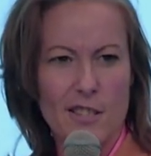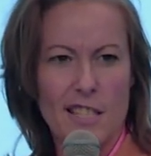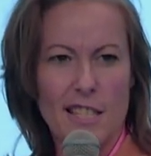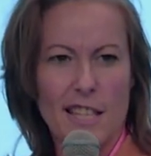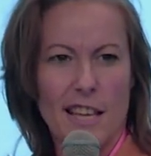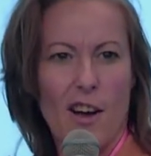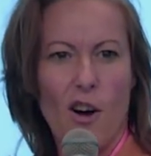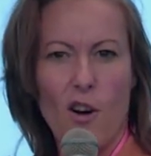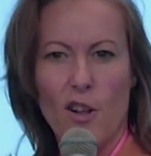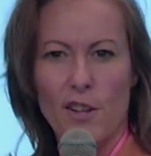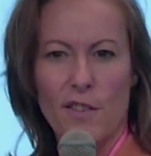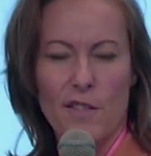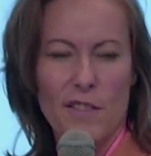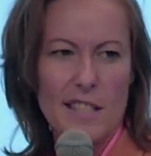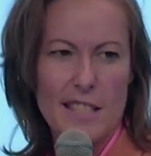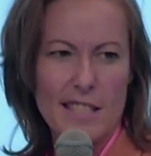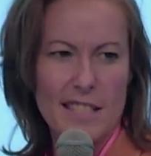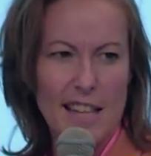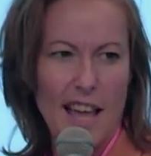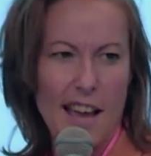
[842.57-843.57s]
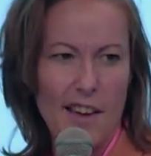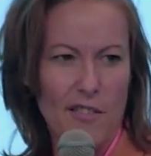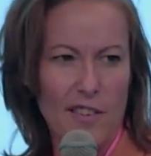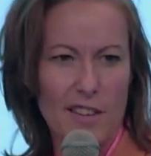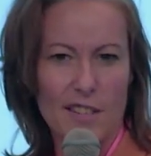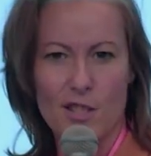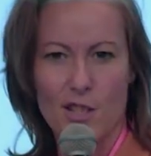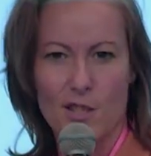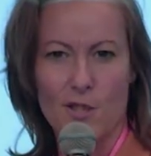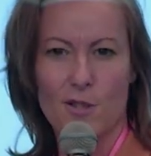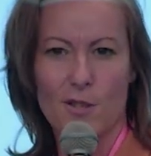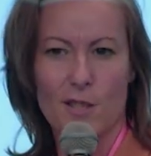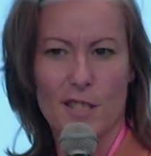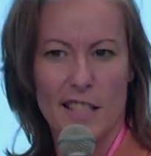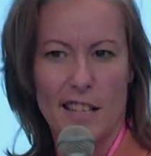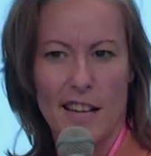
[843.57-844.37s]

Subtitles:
It's like all of these life issues and